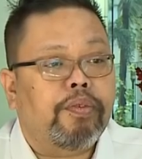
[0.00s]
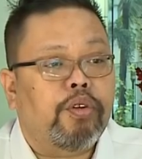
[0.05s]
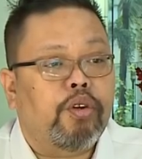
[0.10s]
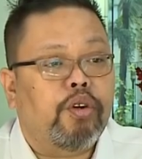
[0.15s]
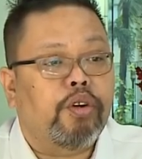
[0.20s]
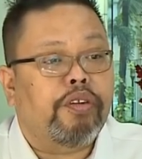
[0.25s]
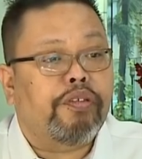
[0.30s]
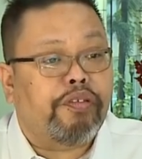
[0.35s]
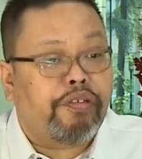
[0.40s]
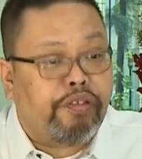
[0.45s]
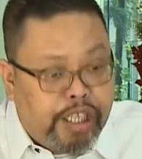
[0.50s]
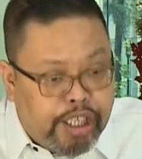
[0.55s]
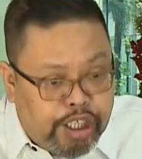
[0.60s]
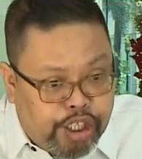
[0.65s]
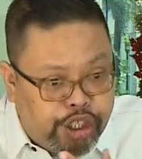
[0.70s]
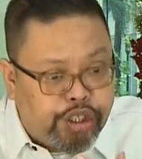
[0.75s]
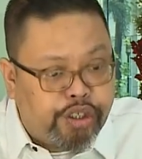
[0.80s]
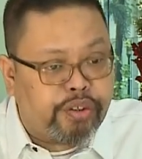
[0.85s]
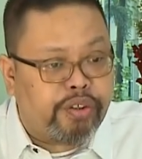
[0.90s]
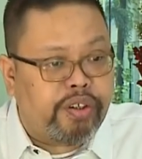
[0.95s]
or
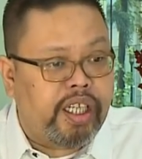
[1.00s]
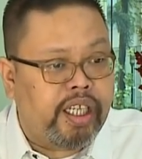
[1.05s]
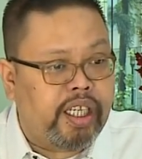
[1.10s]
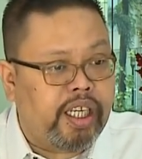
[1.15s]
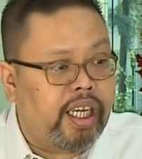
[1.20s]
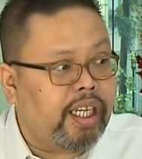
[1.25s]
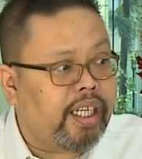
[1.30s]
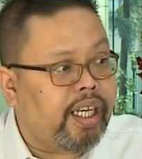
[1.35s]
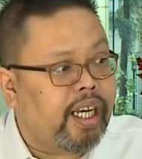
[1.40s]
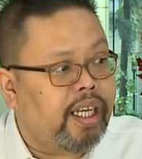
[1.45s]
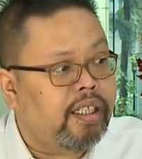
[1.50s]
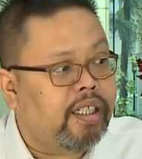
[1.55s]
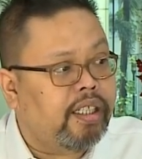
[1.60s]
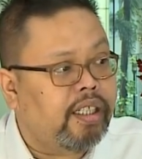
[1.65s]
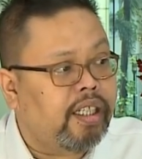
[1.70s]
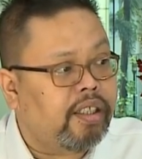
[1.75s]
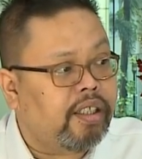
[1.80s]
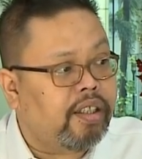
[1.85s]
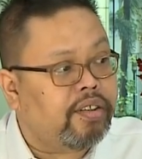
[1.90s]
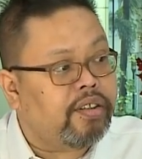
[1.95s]
featuring a
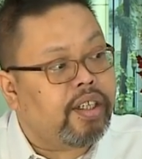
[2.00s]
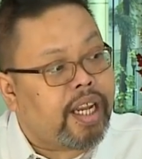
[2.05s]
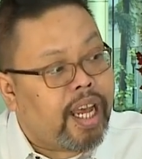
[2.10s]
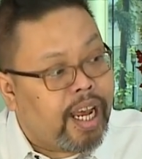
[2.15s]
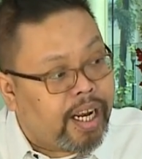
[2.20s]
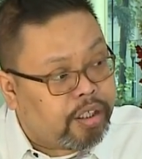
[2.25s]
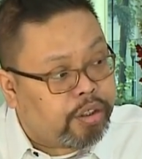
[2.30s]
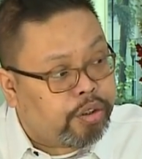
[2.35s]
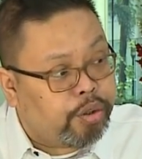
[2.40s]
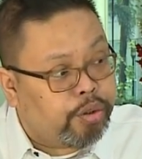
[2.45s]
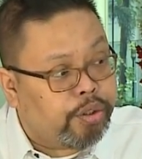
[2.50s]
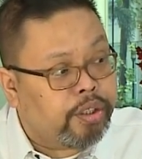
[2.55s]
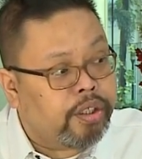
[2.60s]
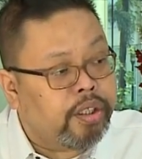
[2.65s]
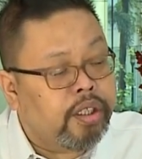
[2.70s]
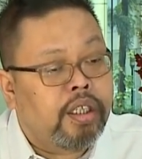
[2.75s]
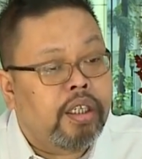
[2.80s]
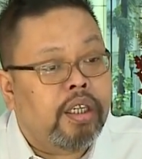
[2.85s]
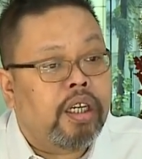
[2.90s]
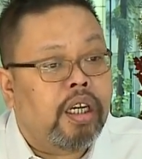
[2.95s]
candidate as an actor
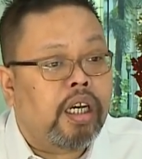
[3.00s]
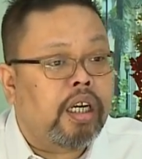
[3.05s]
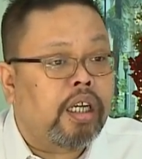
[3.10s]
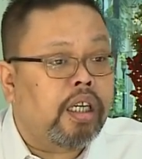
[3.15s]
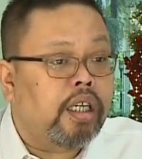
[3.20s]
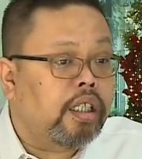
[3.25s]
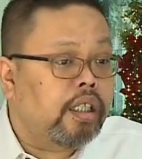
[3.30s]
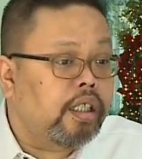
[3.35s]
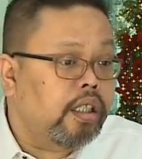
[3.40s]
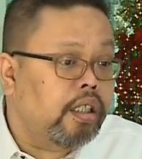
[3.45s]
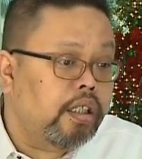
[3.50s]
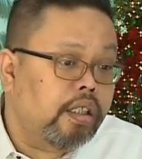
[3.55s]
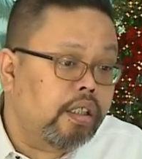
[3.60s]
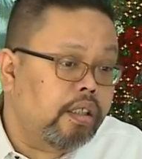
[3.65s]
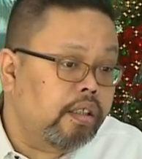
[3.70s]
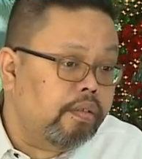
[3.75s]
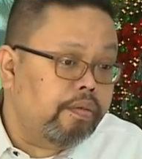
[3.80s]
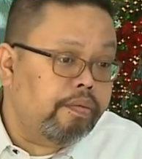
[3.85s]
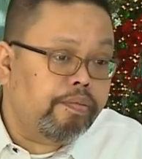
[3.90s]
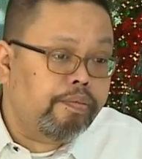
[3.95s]

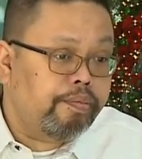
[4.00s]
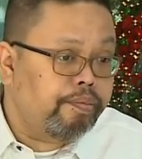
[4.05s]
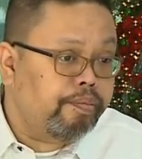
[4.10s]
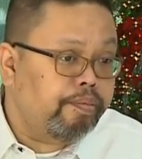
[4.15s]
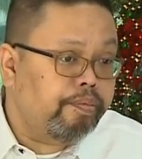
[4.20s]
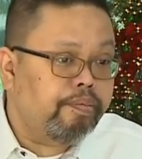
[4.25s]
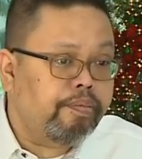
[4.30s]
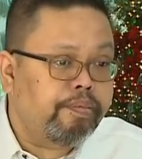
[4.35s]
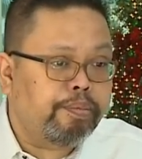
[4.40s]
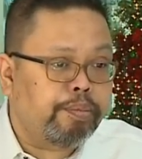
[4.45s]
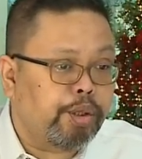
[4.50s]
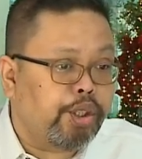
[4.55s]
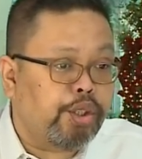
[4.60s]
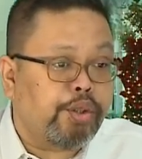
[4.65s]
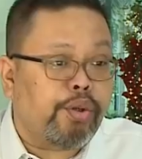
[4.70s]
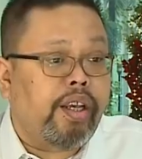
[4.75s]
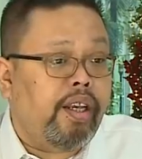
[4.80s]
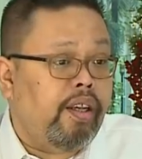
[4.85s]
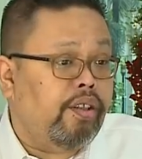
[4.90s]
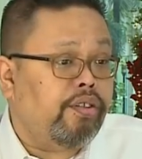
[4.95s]
um,
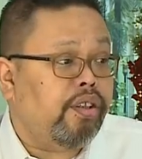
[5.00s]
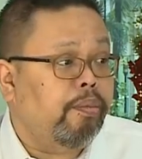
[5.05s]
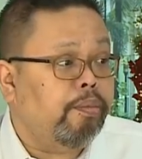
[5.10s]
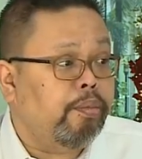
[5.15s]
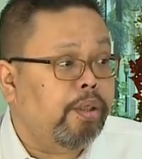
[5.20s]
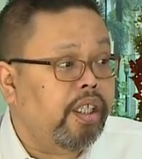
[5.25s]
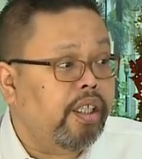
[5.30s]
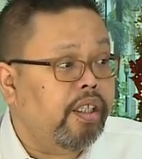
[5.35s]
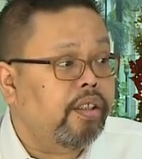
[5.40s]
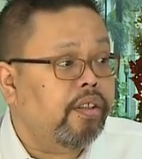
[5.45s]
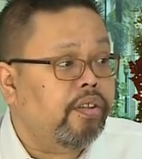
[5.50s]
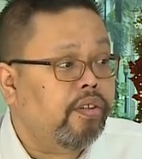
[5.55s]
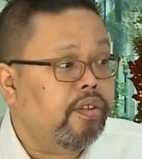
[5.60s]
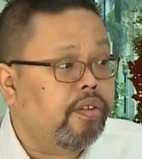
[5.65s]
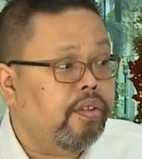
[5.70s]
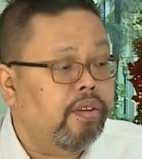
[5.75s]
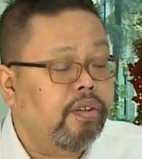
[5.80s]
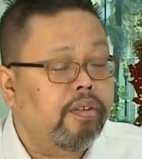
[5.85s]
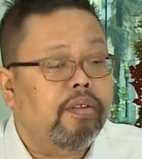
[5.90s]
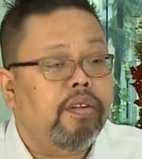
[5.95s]
portraying someone else,
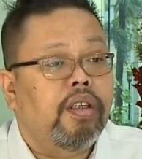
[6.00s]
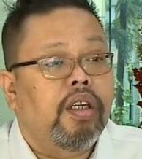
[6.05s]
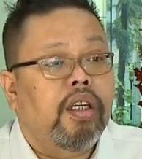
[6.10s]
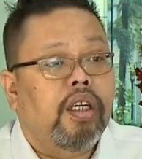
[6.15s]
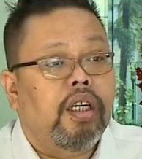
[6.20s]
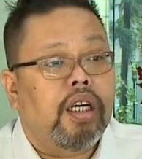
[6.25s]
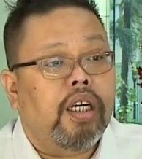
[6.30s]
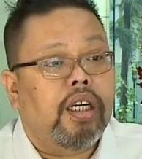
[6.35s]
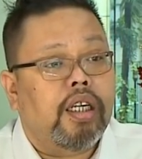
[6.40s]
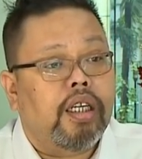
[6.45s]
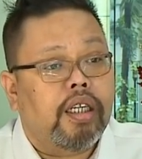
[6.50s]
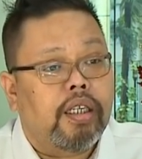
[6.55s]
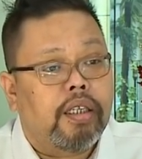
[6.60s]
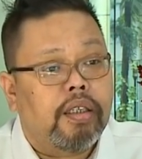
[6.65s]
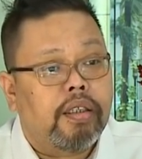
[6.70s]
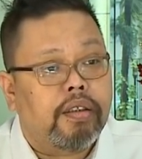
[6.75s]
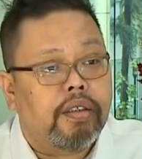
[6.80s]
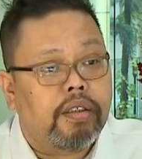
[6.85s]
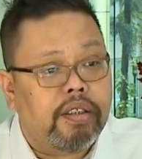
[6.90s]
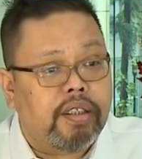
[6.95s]
no,
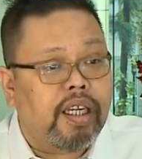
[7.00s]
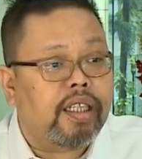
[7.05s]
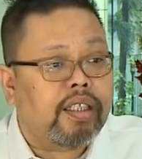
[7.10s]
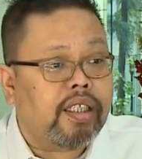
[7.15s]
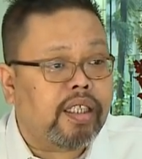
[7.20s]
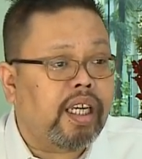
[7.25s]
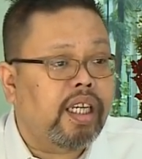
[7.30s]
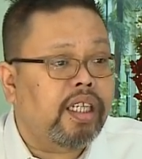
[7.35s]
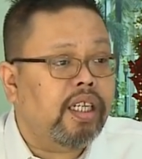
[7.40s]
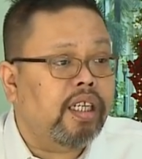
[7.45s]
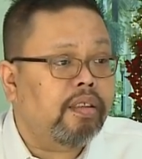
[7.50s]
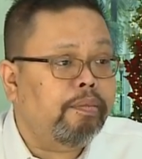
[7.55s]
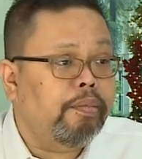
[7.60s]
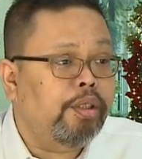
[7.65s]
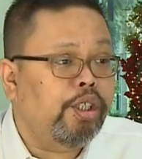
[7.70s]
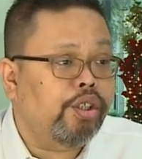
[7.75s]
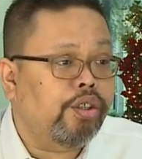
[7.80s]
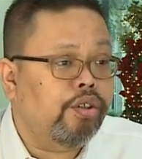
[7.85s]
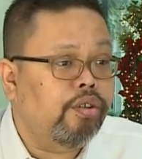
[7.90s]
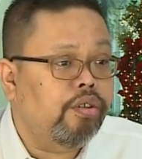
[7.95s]
uh, that cannot be
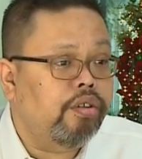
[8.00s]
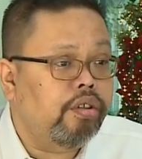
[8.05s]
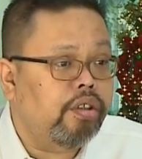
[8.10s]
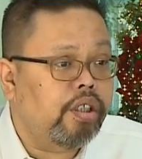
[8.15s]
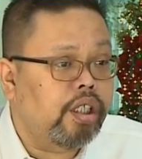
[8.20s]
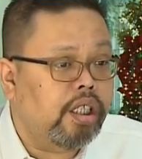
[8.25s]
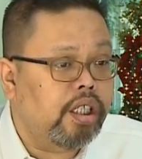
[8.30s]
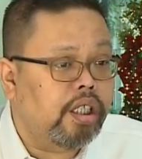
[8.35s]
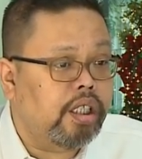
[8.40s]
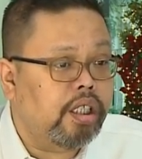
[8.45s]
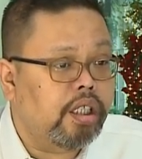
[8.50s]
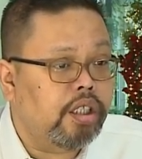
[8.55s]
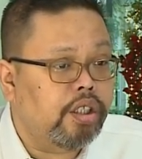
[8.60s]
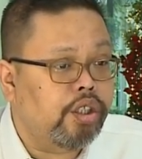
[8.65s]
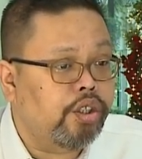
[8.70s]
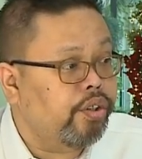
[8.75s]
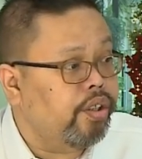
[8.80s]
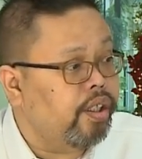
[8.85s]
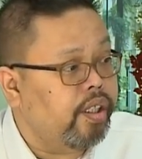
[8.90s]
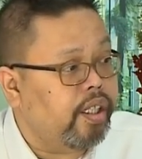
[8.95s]
shown uh,
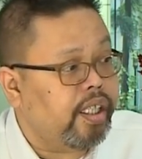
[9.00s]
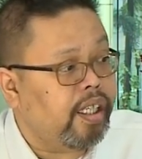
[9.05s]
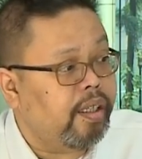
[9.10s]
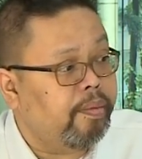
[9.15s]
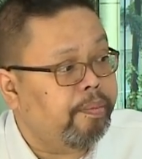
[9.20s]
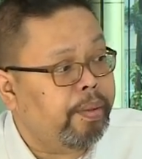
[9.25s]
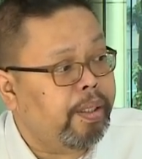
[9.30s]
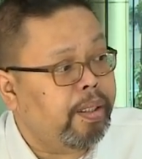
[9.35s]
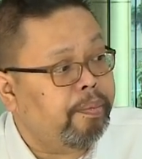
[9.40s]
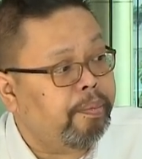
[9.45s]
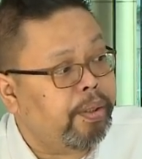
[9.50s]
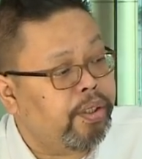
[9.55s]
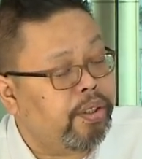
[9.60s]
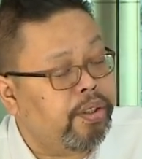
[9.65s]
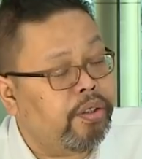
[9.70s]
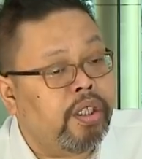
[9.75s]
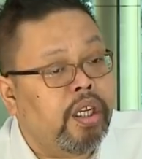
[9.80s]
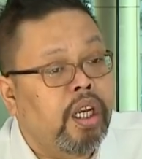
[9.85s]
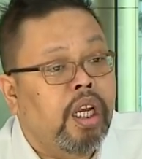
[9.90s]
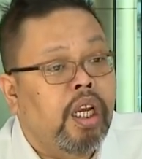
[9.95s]
during the campaign
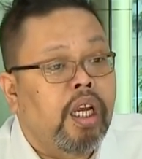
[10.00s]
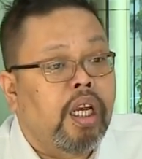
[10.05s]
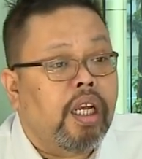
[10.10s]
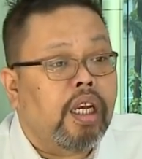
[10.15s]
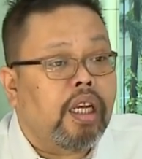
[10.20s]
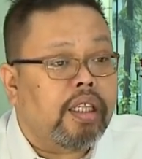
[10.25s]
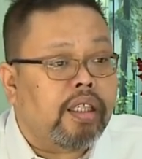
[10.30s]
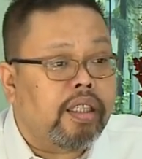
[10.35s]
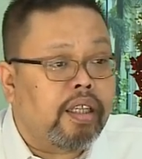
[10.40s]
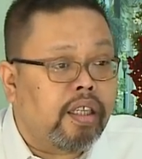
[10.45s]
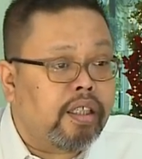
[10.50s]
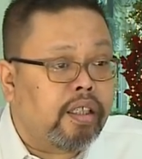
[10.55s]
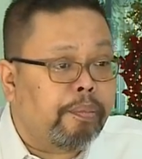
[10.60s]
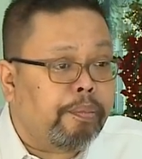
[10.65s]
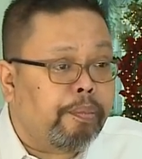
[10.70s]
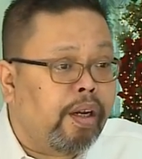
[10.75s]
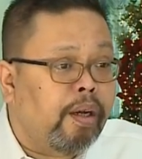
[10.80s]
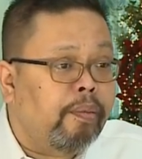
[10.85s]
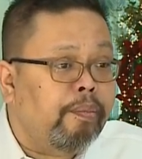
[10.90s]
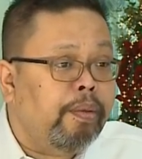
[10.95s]
period. Okay. The, the
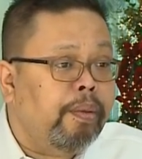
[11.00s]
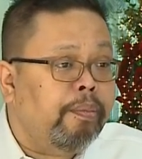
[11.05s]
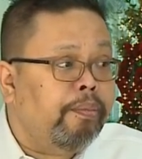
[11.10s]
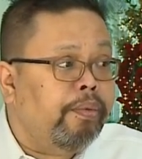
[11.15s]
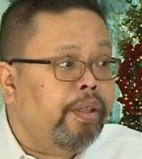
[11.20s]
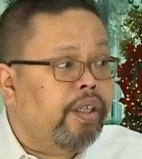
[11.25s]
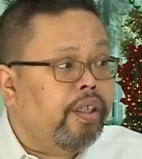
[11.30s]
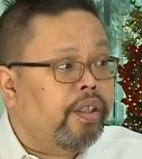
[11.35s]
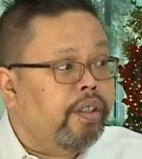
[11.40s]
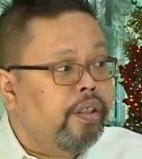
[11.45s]
problem we, we explain